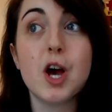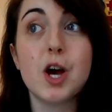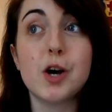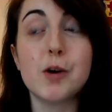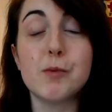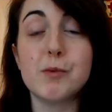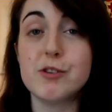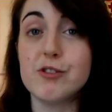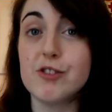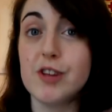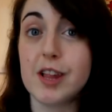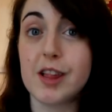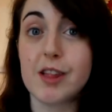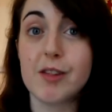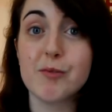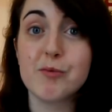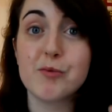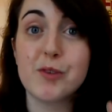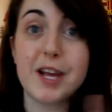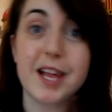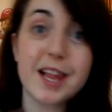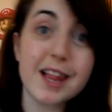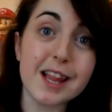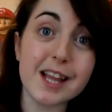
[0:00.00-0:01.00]
which has
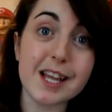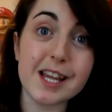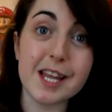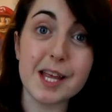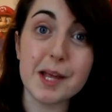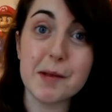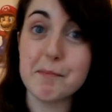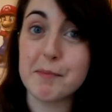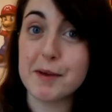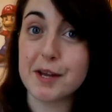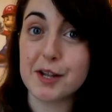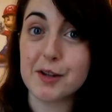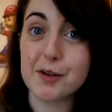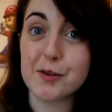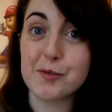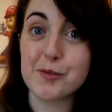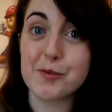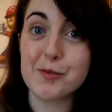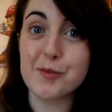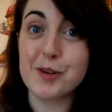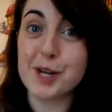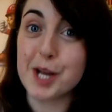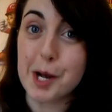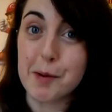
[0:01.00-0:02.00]
recently been
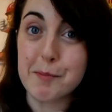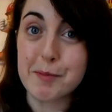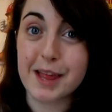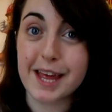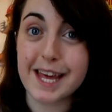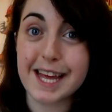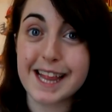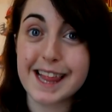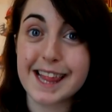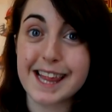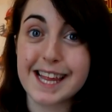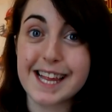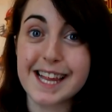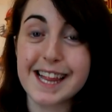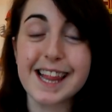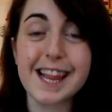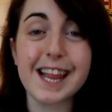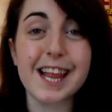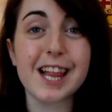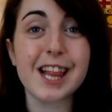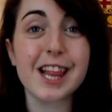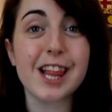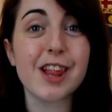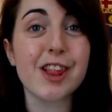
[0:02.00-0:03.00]
re-updated,
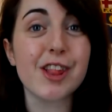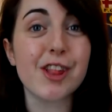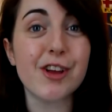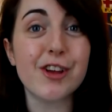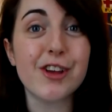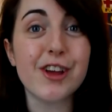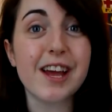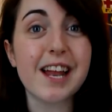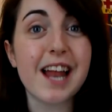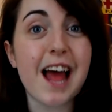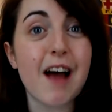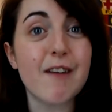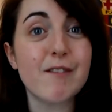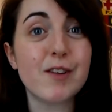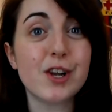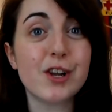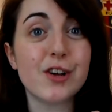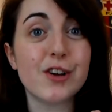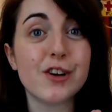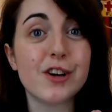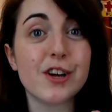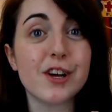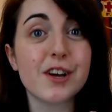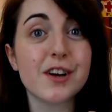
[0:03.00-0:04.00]
just so you can have a
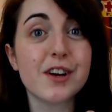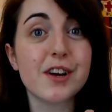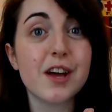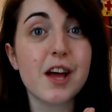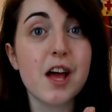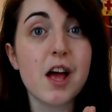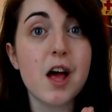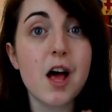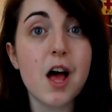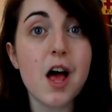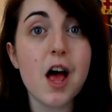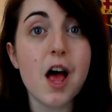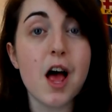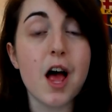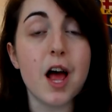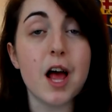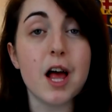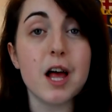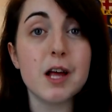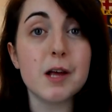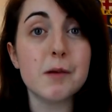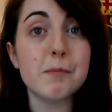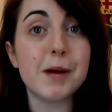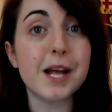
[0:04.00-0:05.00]
look
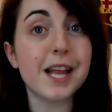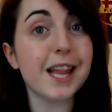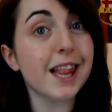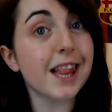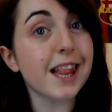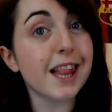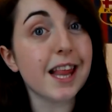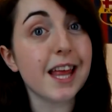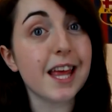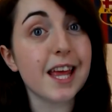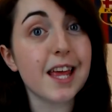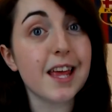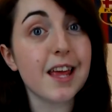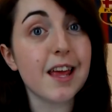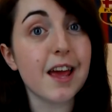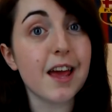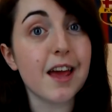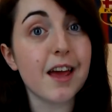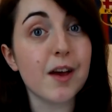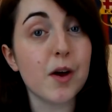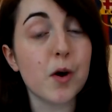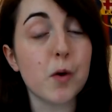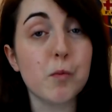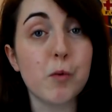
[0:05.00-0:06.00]
and see
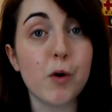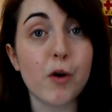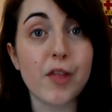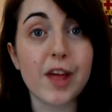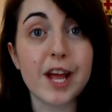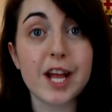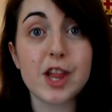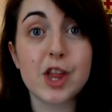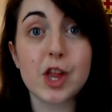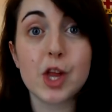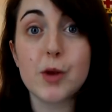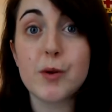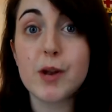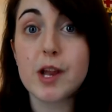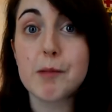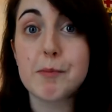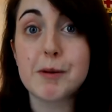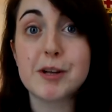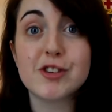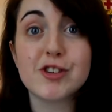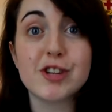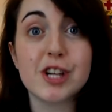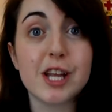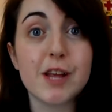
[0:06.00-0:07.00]
what they do. And
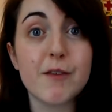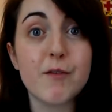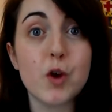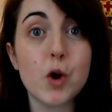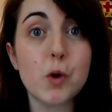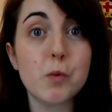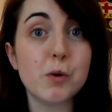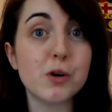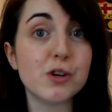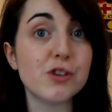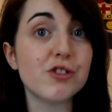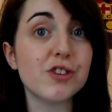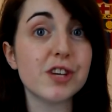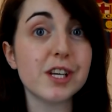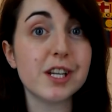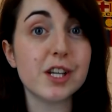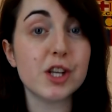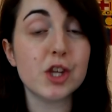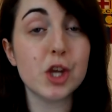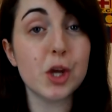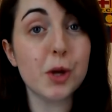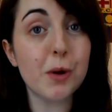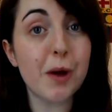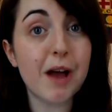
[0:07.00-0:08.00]
especially if you're watching
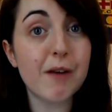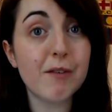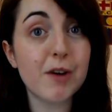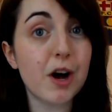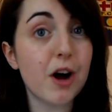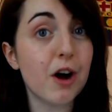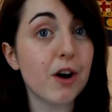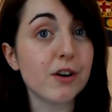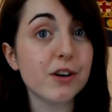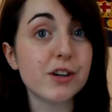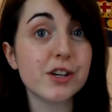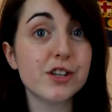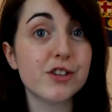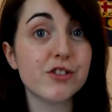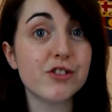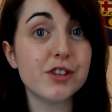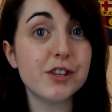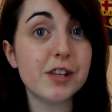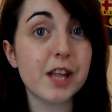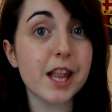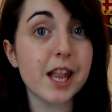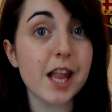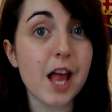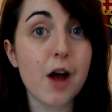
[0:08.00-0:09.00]
and you have a heart
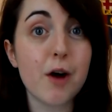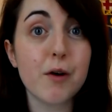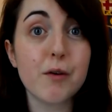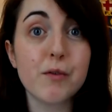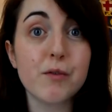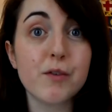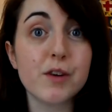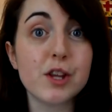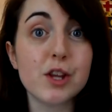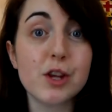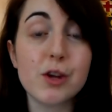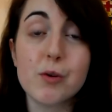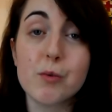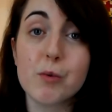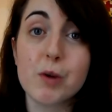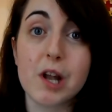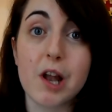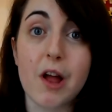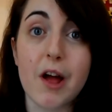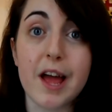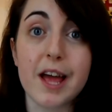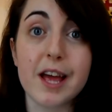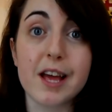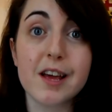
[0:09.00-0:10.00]
condition yourself and you would
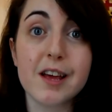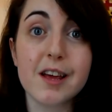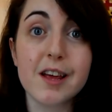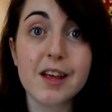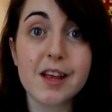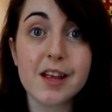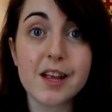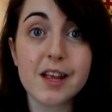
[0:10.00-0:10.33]
like